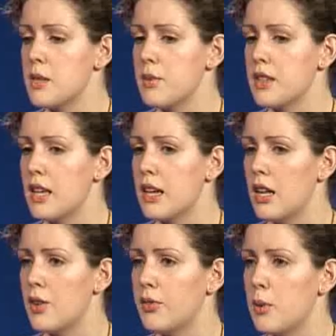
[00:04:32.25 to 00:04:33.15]
something that a
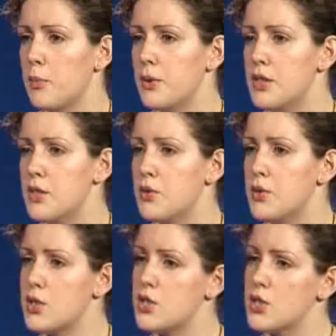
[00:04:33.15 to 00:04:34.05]
lot of companies
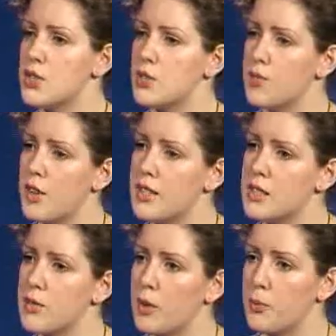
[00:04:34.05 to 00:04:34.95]
use to just
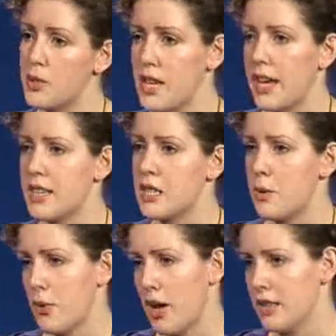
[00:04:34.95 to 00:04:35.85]
defensively protect their
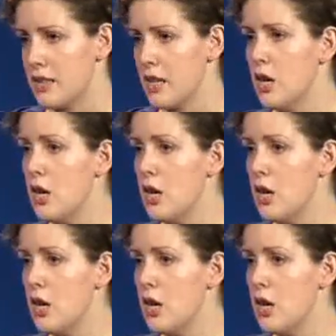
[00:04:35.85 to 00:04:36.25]
brands.